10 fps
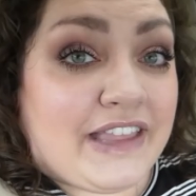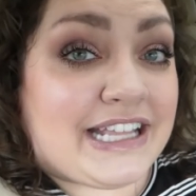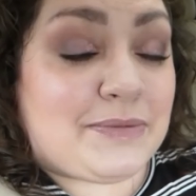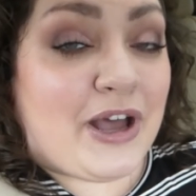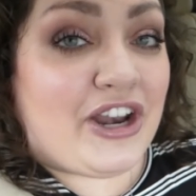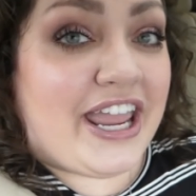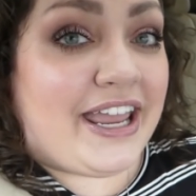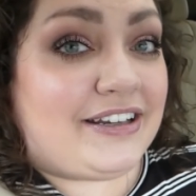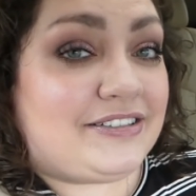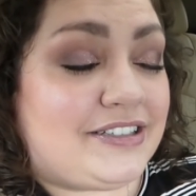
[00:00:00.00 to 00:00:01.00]
that's about
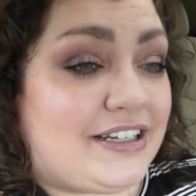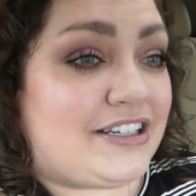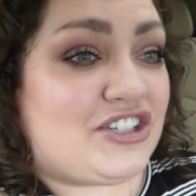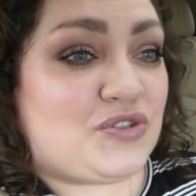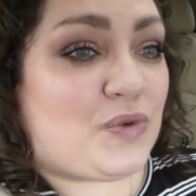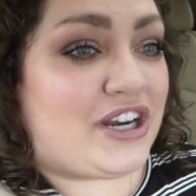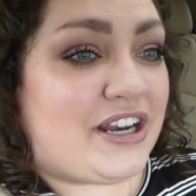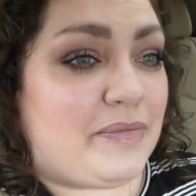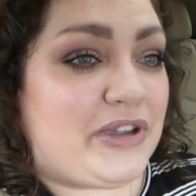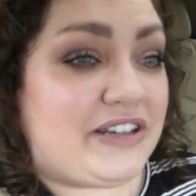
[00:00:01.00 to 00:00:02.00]
it. Just wound
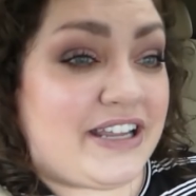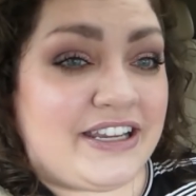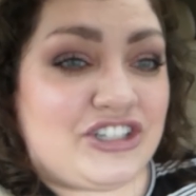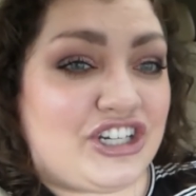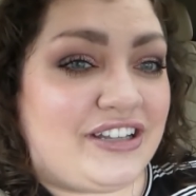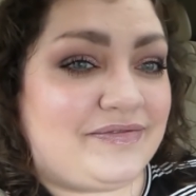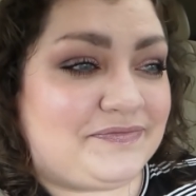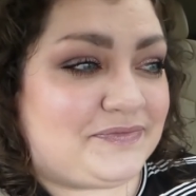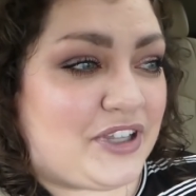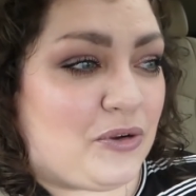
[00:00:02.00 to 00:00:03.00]
up, you
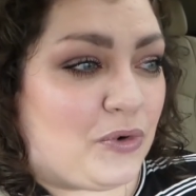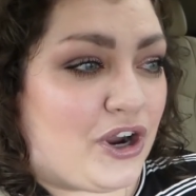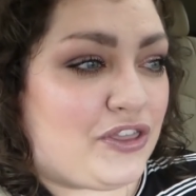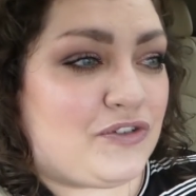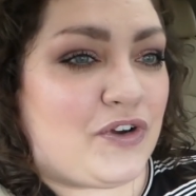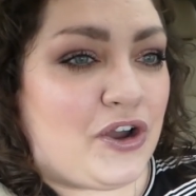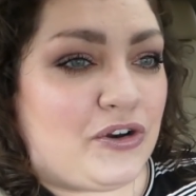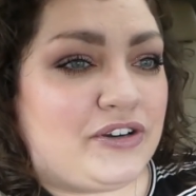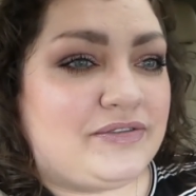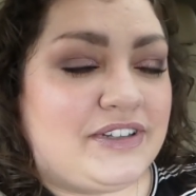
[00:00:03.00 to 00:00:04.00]
We're on the
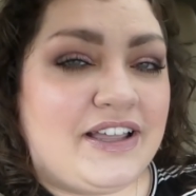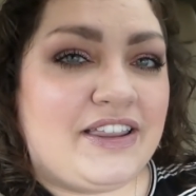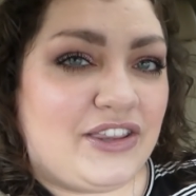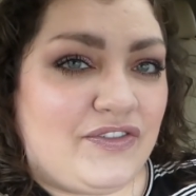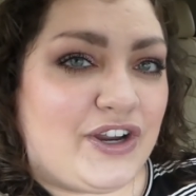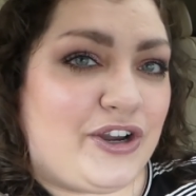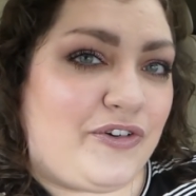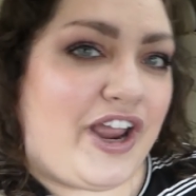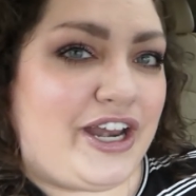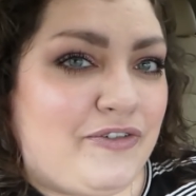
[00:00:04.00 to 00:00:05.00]
road, the very
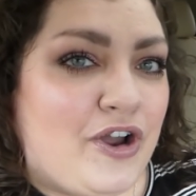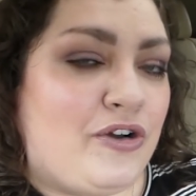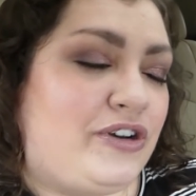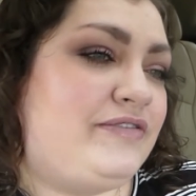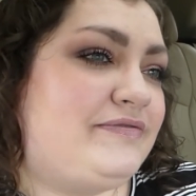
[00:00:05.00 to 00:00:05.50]
rainy road.